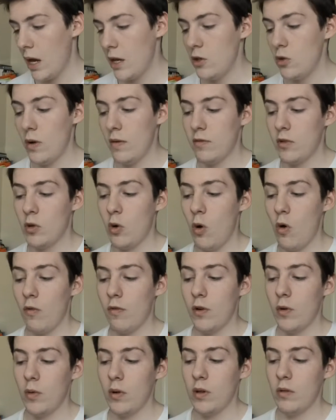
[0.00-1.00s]
I do have to go
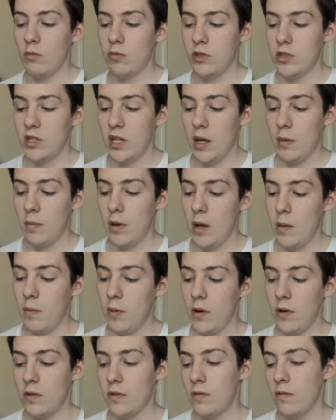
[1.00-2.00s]
over it with
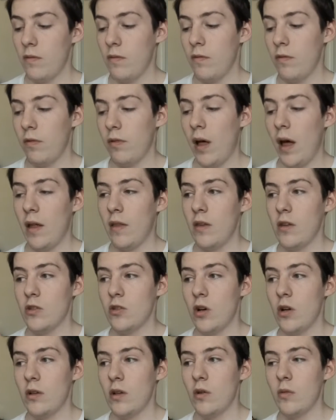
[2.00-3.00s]
sandpaper and flatten
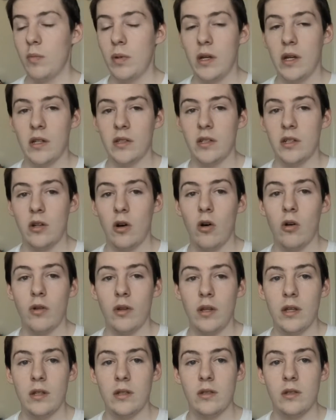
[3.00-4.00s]
this all out because
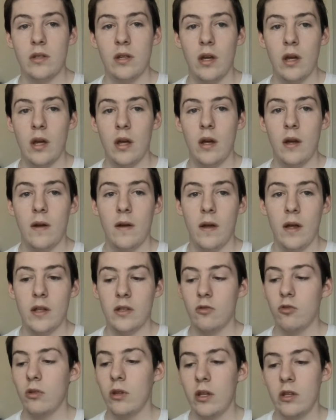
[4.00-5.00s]

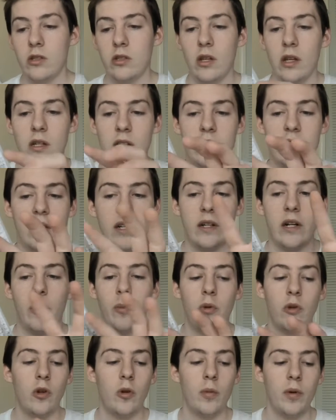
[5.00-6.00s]
it's like sticking
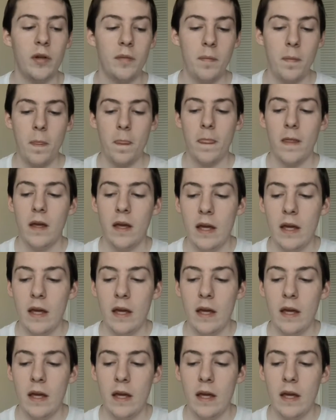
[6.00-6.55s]
up a little bit.